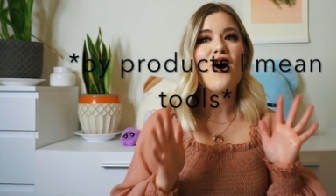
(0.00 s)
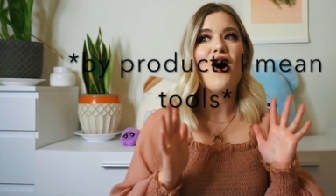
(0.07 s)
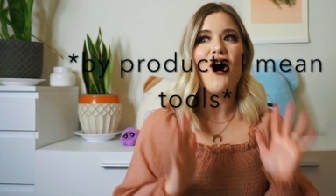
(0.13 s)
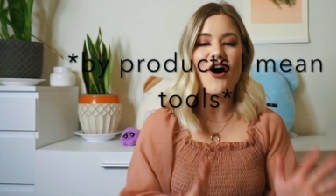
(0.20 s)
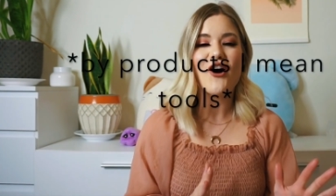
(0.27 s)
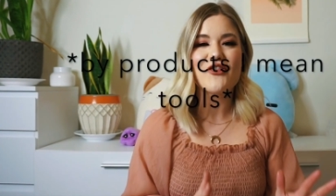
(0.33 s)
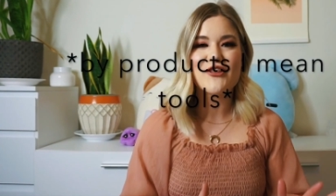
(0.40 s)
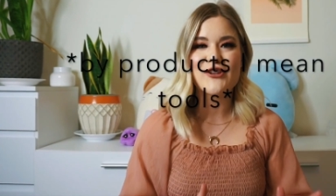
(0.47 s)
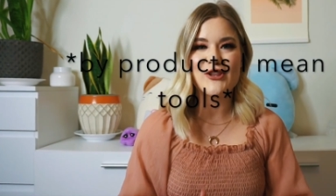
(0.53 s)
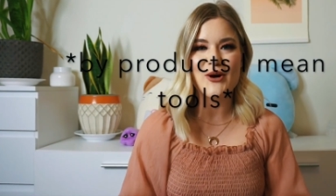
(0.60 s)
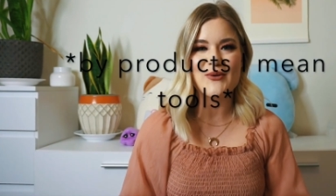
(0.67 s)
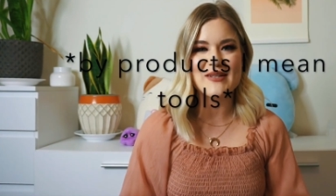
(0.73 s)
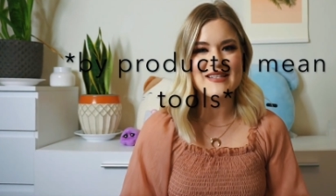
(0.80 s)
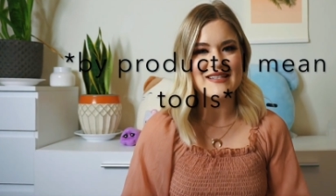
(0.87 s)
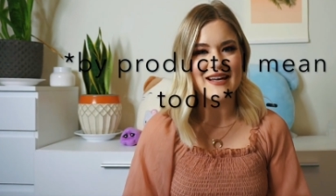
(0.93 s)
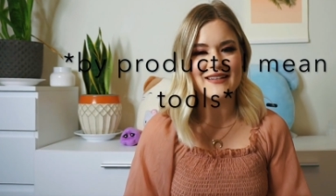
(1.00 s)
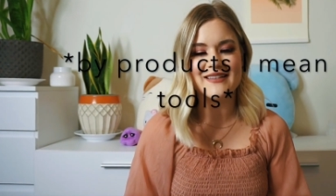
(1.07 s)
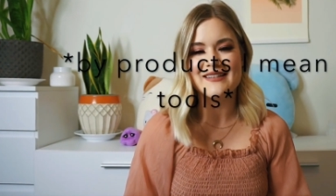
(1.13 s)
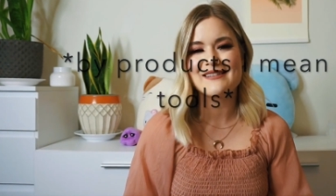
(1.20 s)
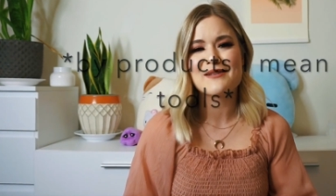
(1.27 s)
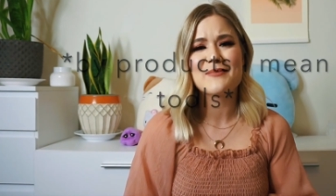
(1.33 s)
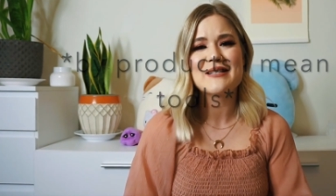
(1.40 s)
on the lowest
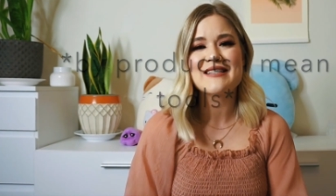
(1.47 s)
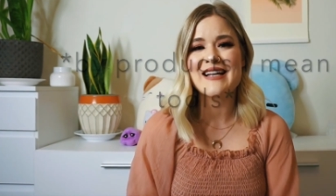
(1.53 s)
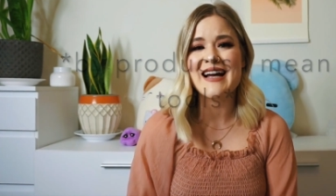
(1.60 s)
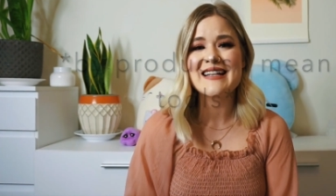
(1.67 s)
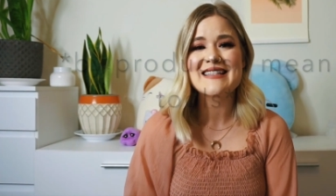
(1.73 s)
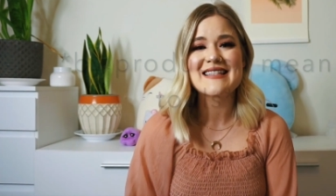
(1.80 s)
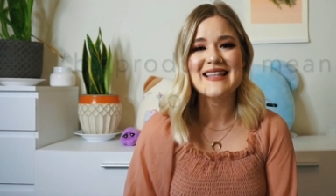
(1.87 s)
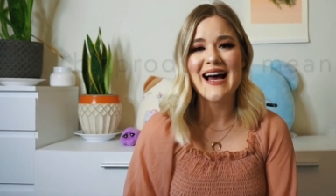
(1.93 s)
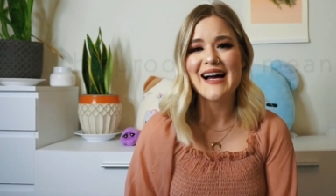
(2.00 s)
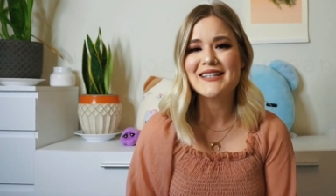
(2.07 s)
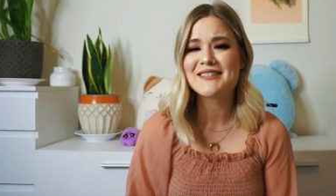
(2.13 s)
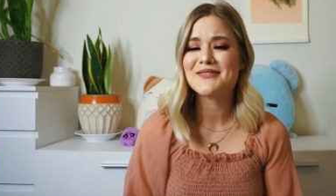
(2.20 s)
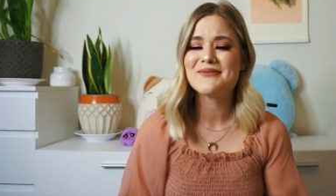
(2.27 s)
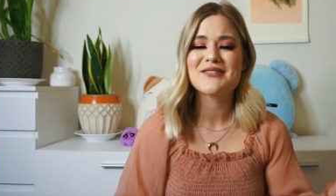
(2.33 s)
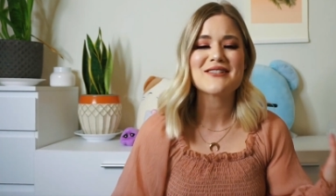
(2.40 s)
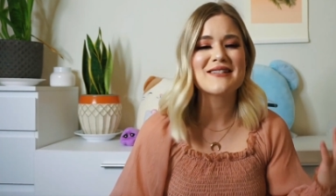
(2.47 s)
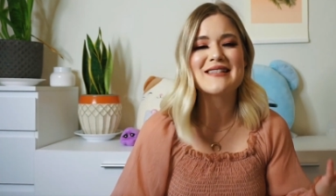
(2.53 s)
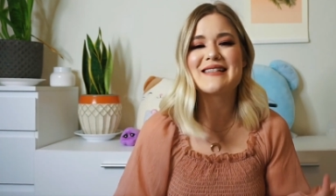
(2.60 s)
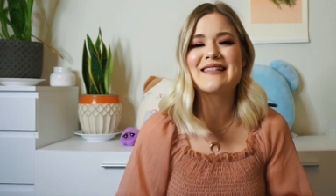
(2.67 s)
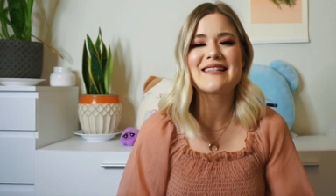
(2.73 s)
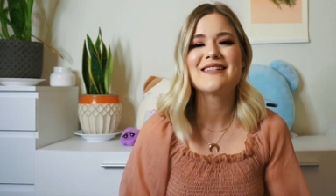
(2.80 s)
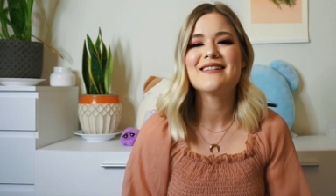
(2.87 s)
settings. Besides that, you can just
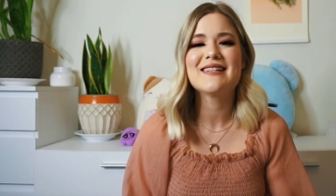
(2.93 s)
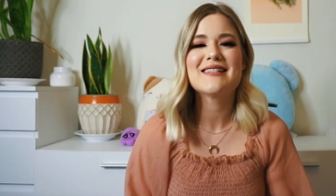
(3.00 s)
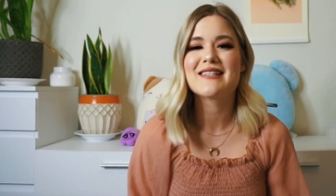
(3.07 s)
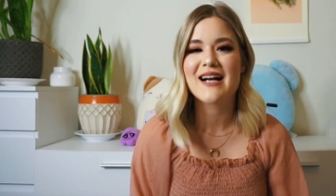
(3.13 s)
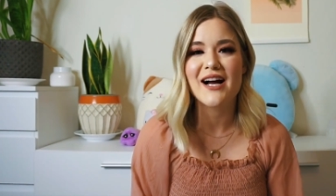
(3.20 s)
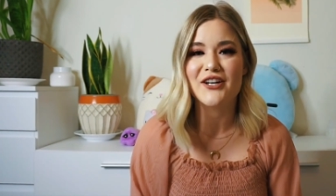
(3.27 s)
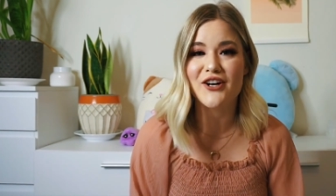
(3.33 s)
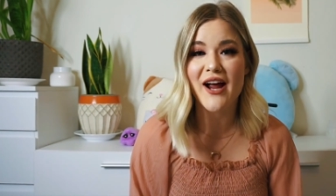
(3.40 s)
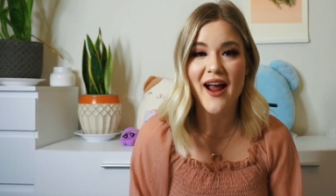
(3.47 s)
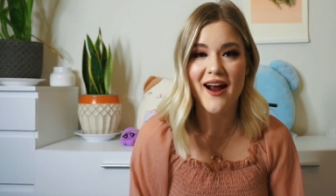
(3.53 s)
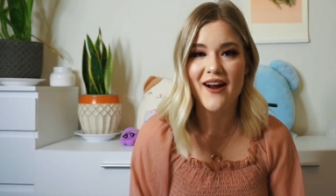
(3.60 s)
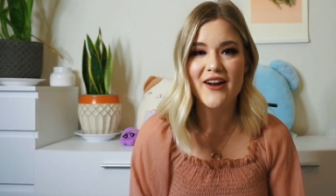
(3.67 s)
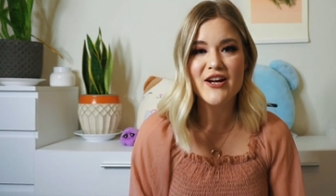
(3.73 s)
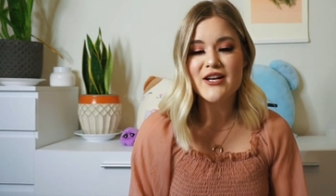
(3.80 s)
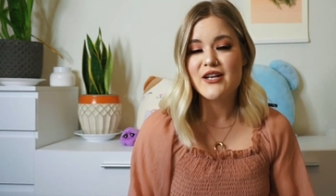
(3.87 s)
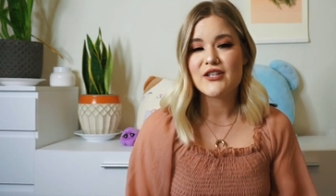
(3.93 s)
you need to cut your hair.